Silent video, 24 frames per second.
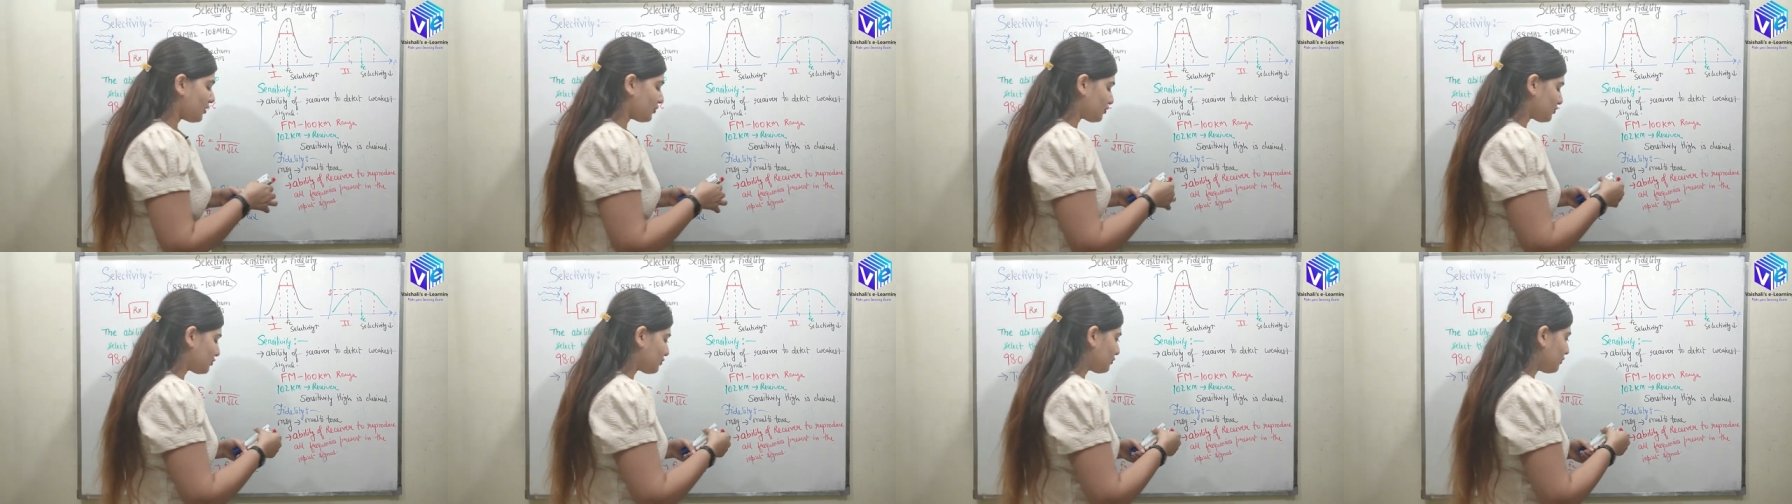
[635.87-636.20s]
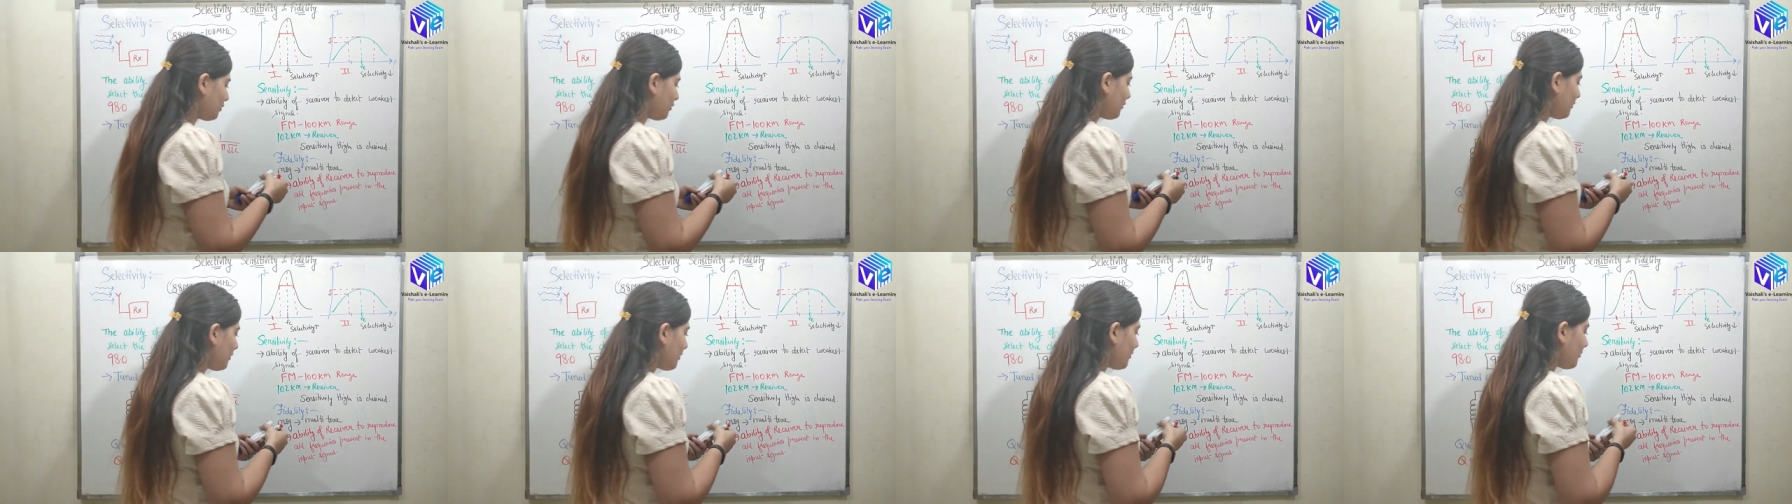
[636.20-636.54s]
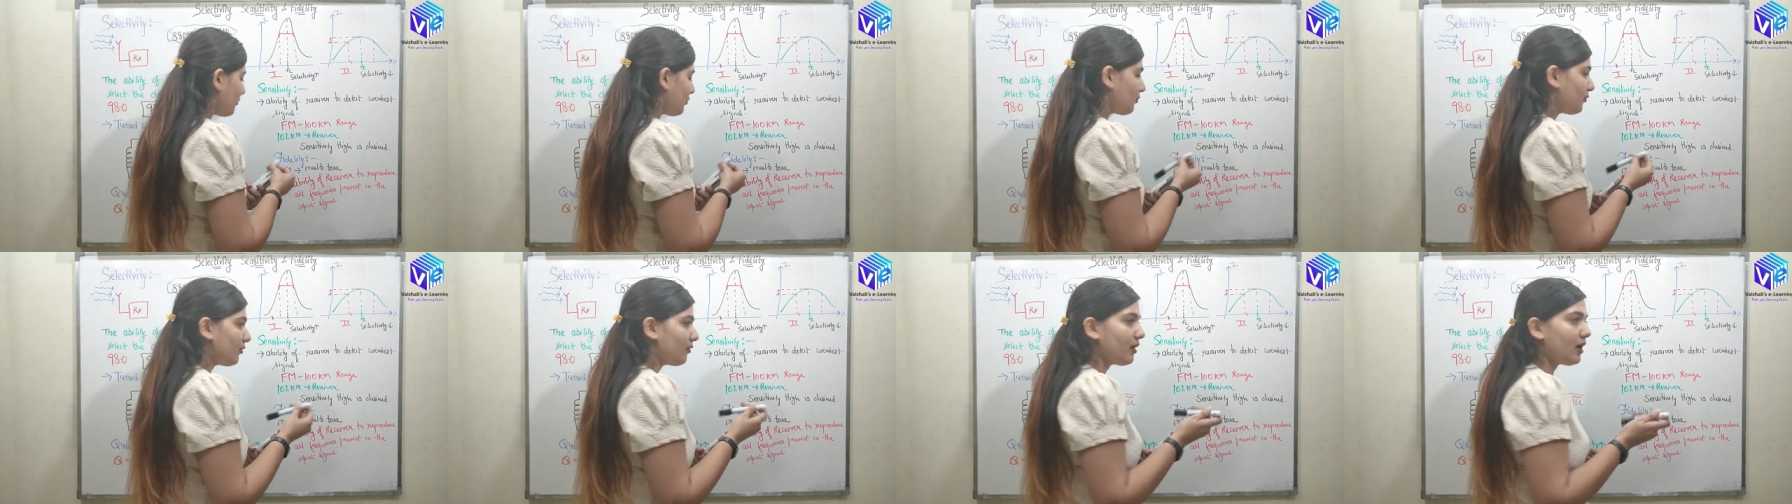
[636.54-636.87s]
So
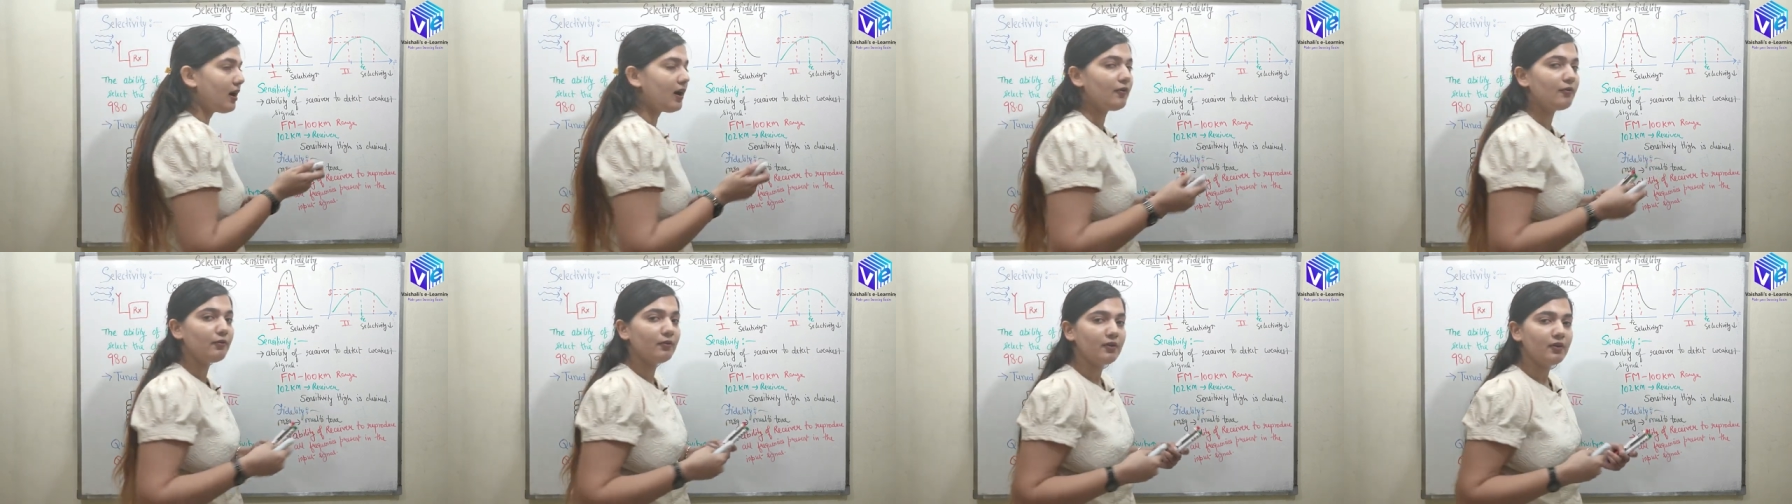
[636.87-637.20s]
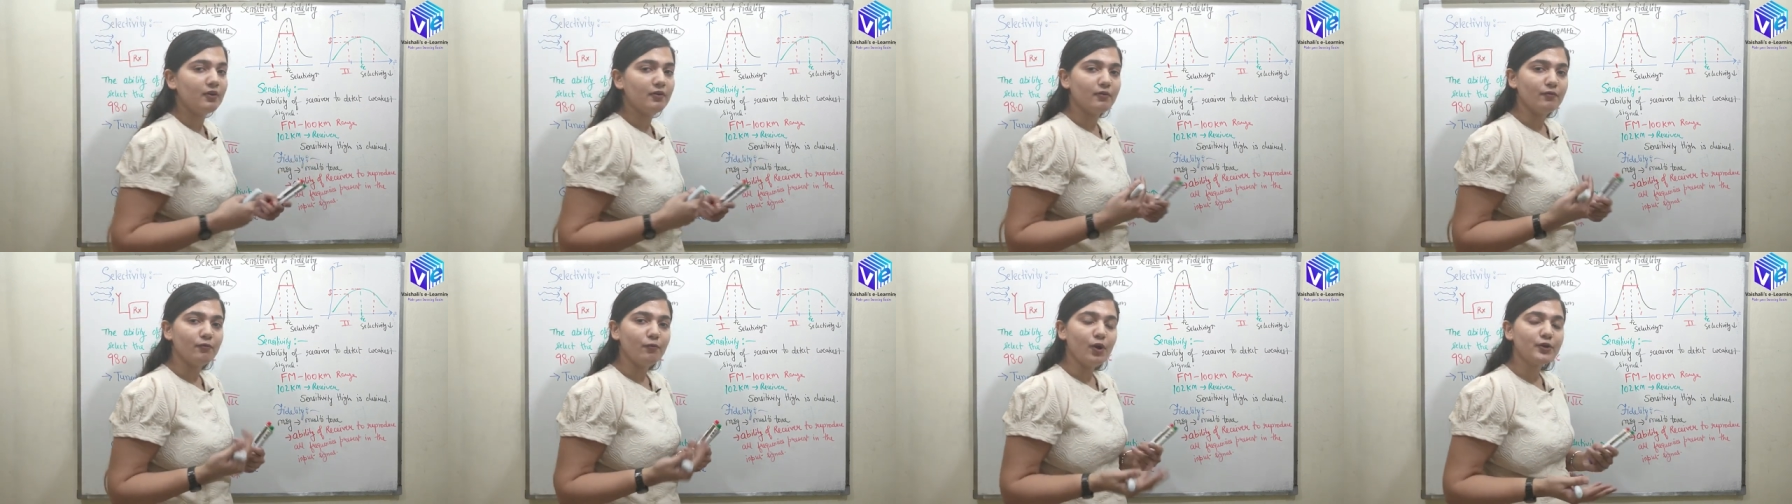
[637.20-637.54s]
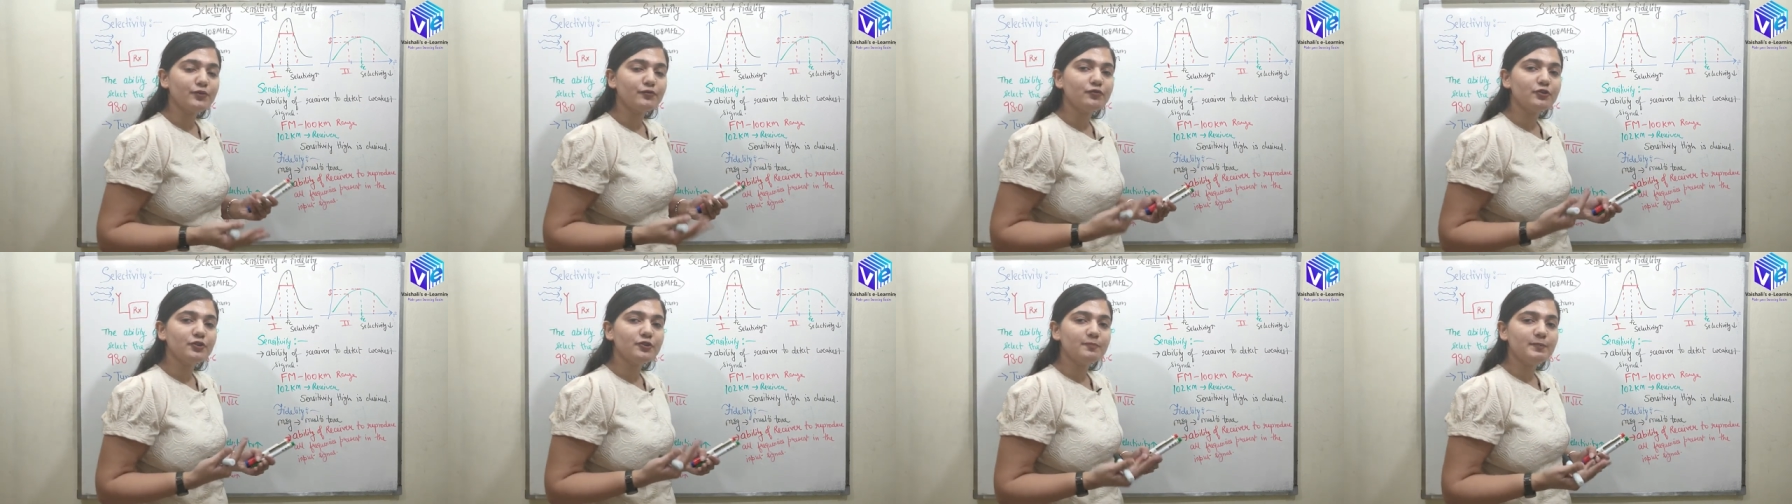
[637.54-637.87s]

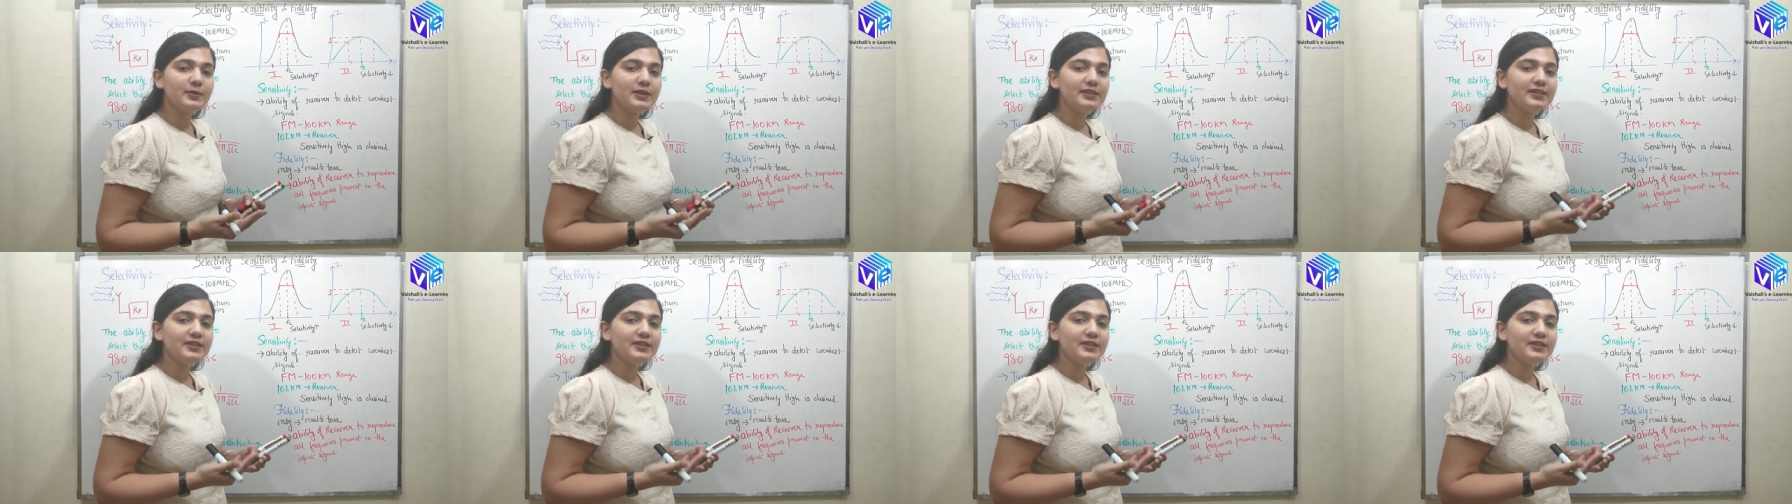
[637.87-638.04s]
what would